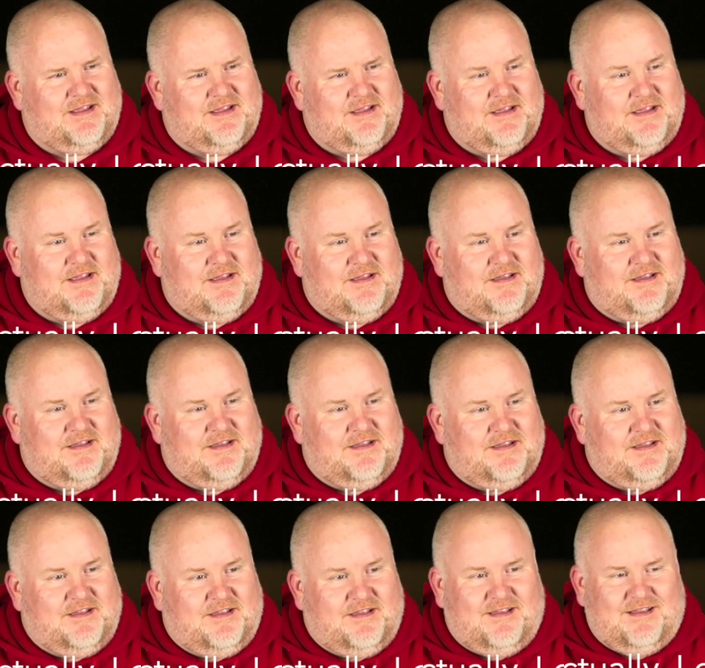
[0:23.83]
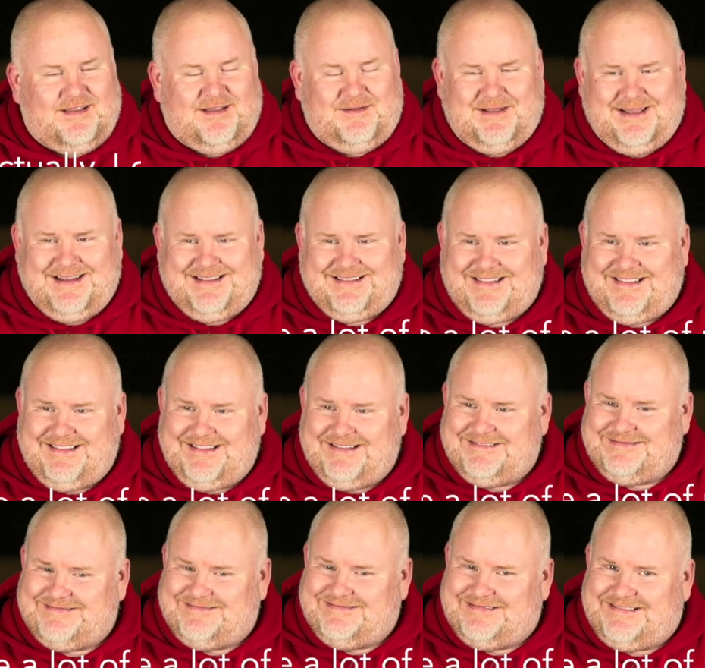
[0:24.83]
No, actually, I don't. I like, there are a lot of
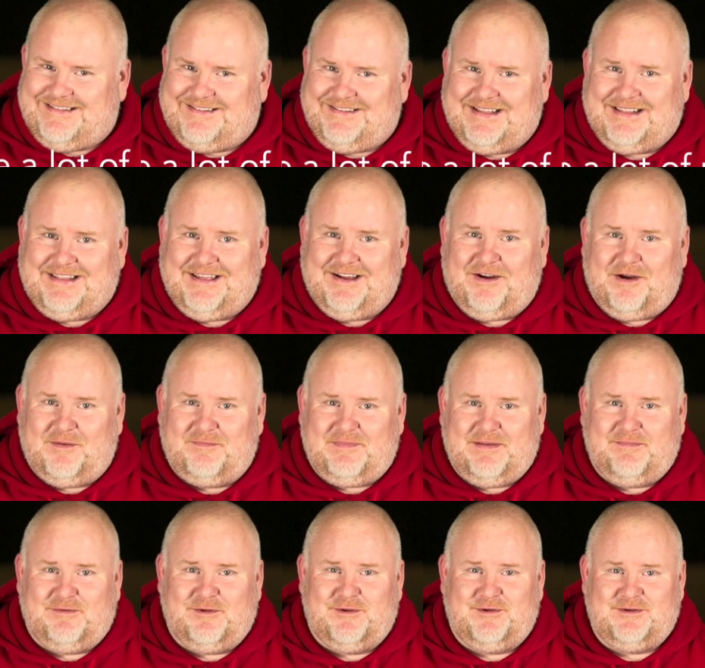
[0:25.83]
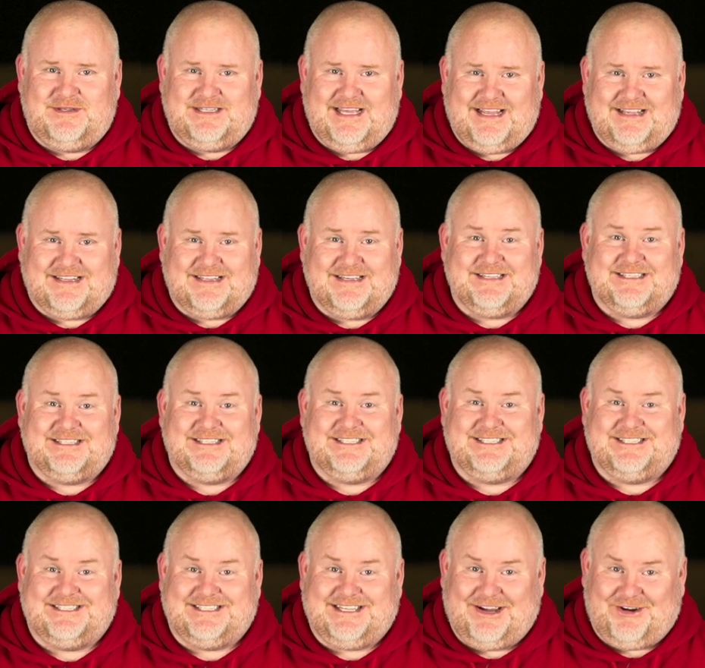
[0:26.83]
people. there are people who take this
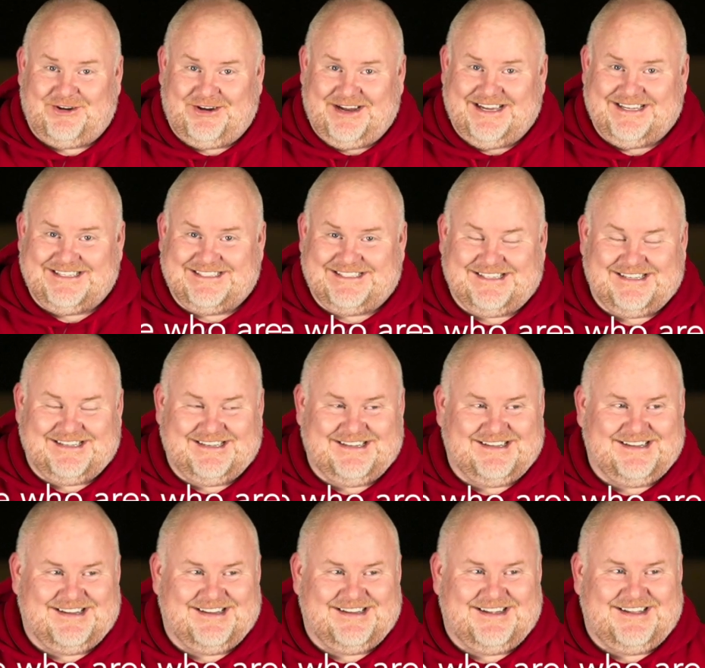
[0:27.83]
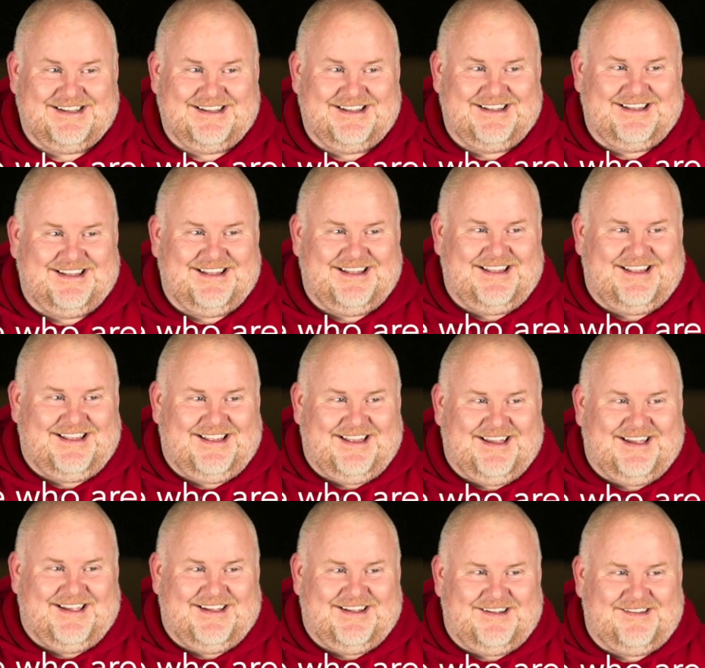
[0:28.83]
serious. There are a lot of people who are very
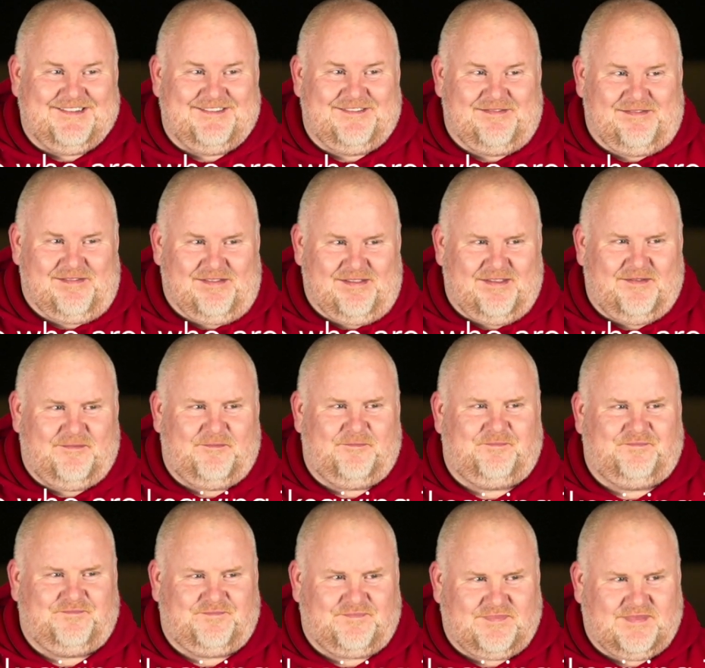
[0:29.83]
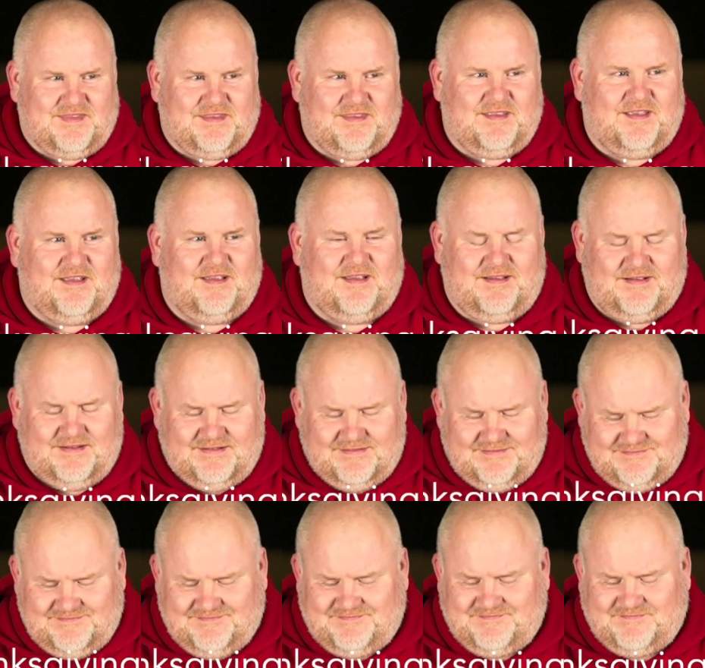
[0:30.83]
passionate about you. You make
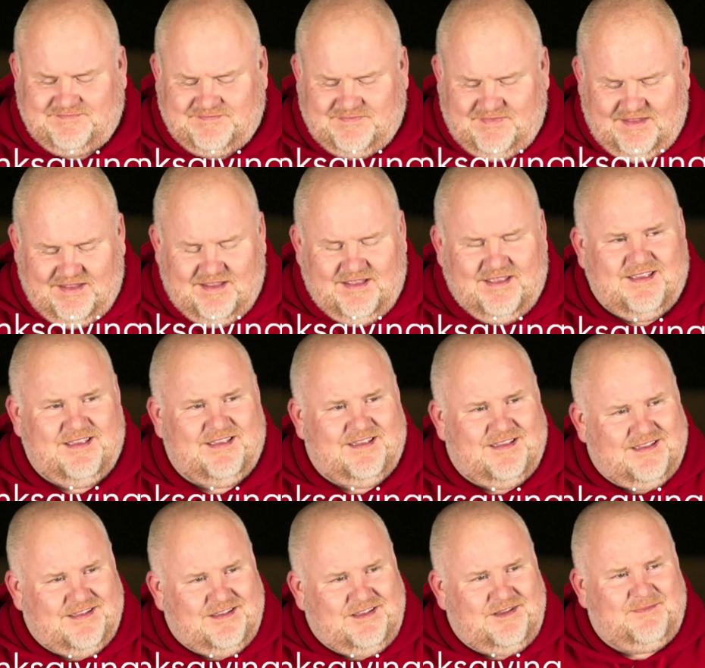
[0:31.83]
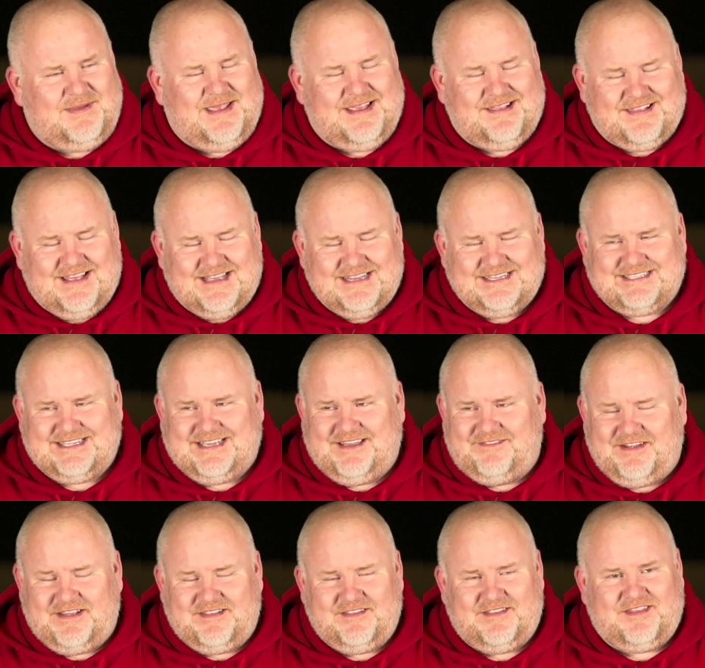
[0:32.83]
Thanksgiving the Thanksgiving. You make
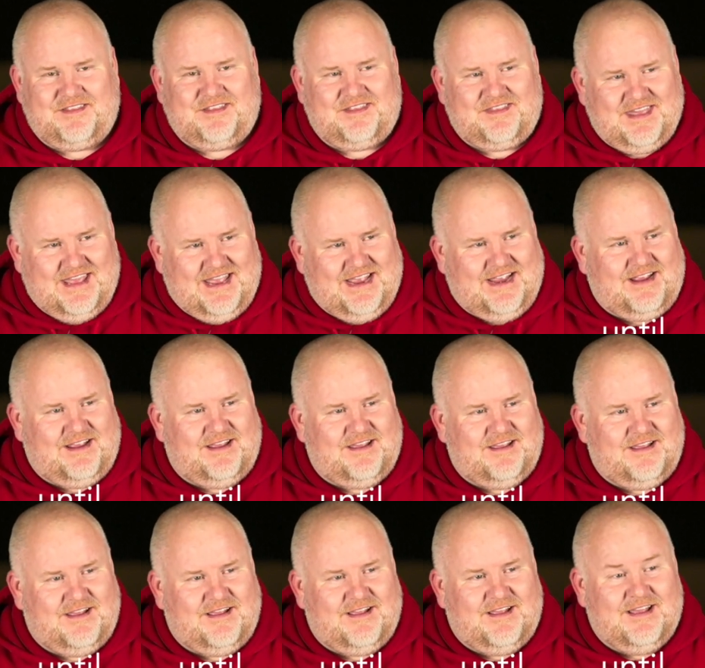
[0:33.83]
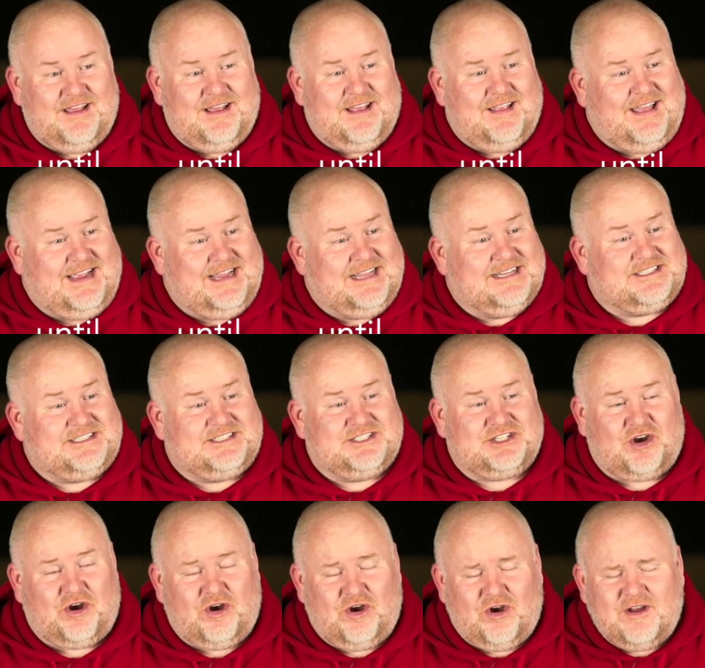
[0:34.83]
Thanksgiving the thing. Until like it's
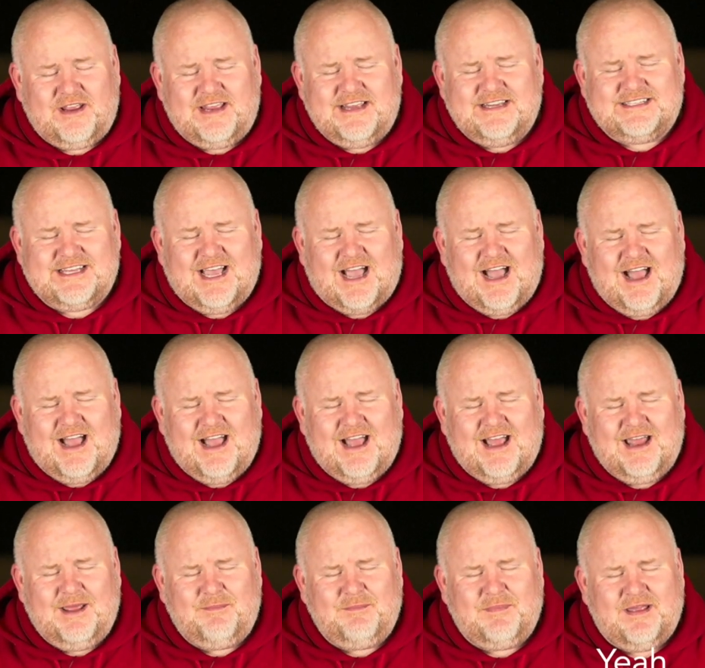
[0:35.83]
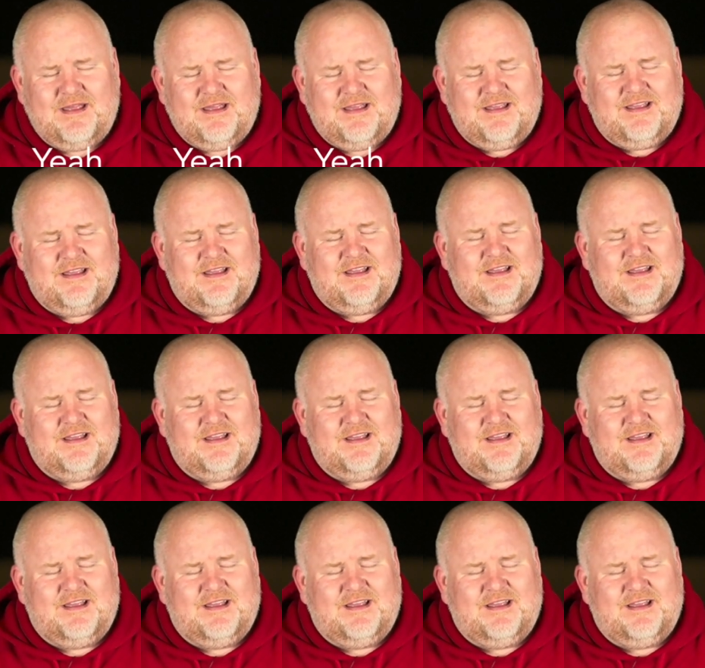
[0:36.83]
turkey time. Yeah.